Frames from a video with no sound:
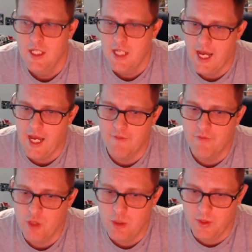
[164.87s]
And
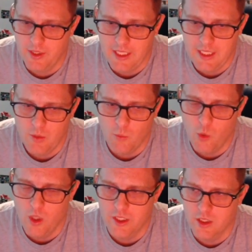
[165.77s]
frequently,
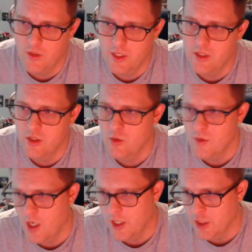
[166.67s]
what you're going to do
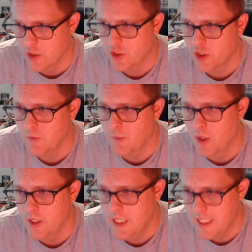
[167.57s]
on your turn
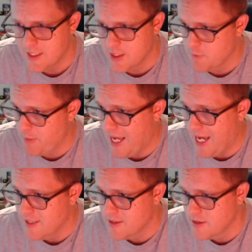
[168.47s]
1 is just
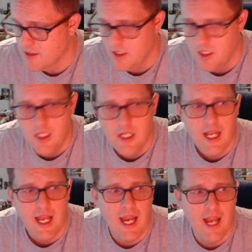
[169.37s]
pass.
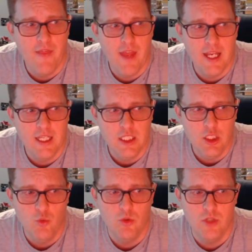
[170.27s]
And then
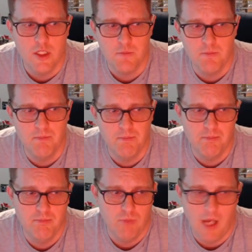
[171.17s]
you will just
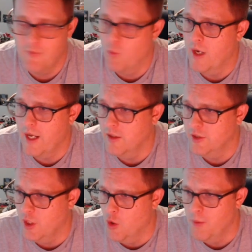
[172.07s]
have 1
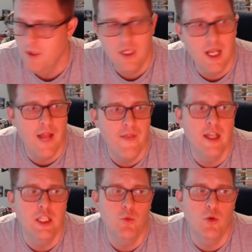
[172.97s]
energy open. And
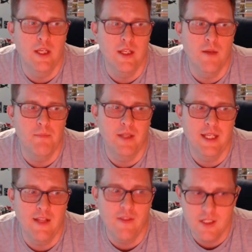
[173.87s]
then you will end up
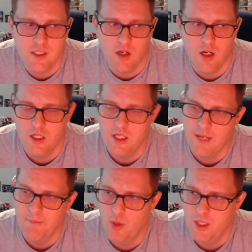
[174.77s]
playing this card
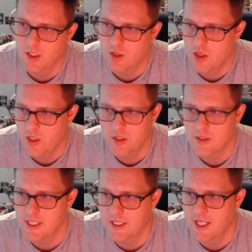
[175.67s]
and putting a card in your
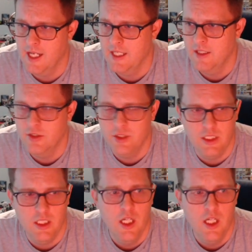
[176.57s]
Zenkai energy,